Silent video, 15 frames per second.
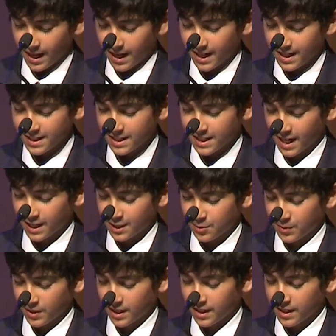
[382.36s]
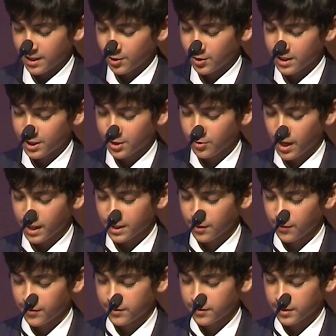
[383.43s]
In Shakespeare, you distract
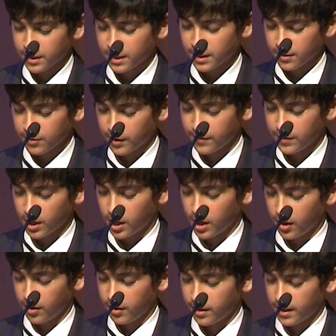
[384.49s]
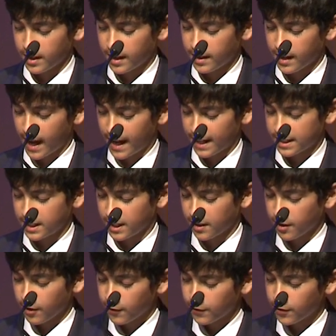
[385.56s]
us with your own
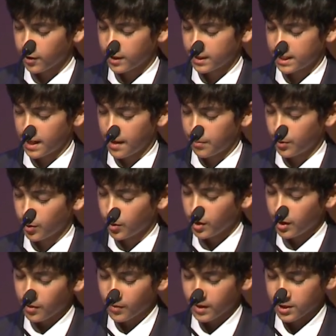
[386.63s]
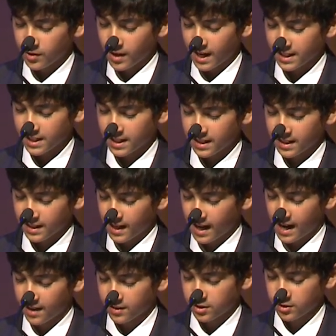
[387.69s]
acting. For example, when you act
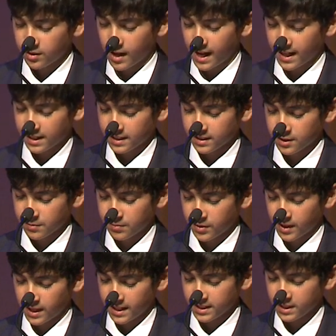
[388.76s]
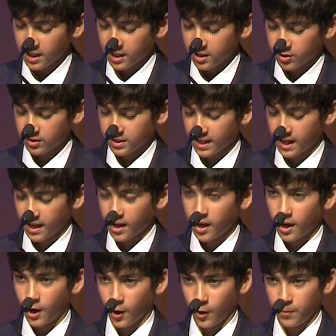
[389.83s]
how to act surprised, you say,
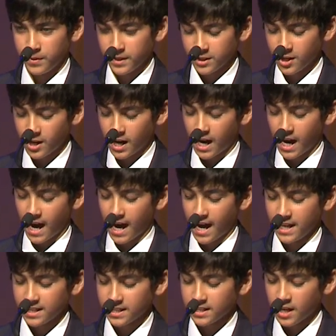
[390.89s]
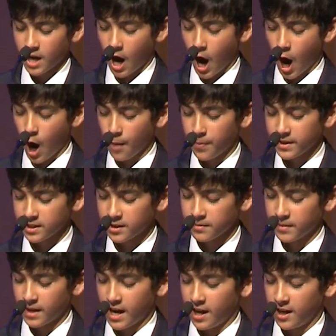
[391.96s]
open your eyes, open your
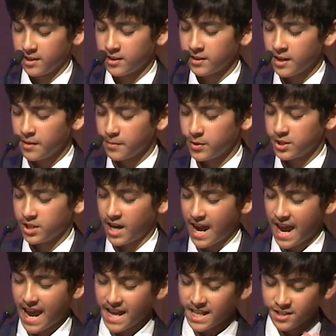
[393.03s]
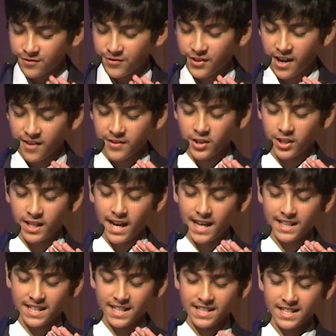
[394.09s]
mouth, put your hands in front of you
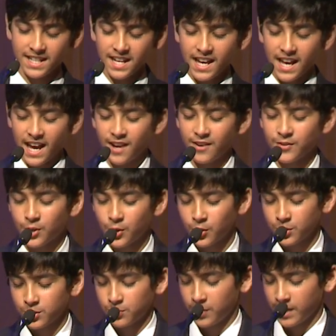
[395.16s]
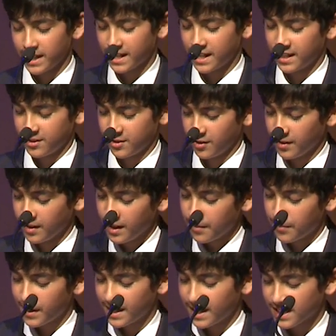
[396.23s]
like this, and of course we can't do
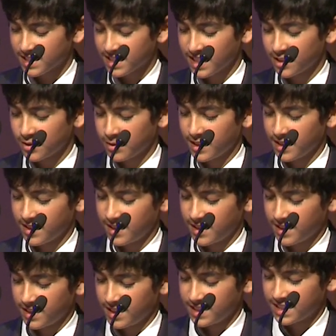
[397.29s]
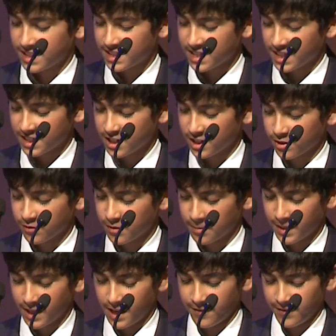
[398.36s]
it. By that stage we are in stitches
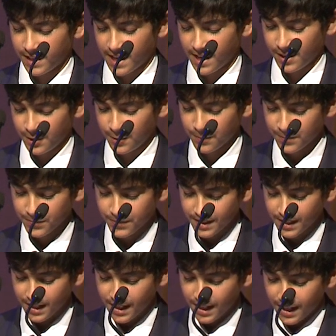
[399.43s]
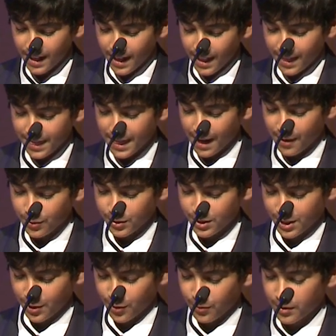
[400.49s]
from laughing at you. That will
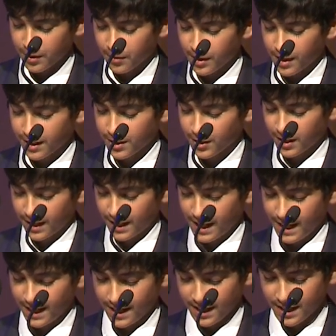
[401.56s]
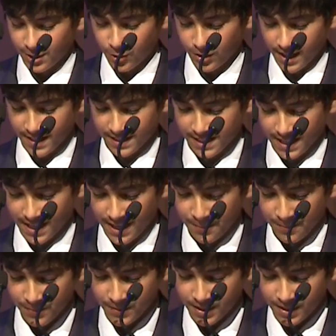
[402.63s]
do, we'll work on it later, you then say.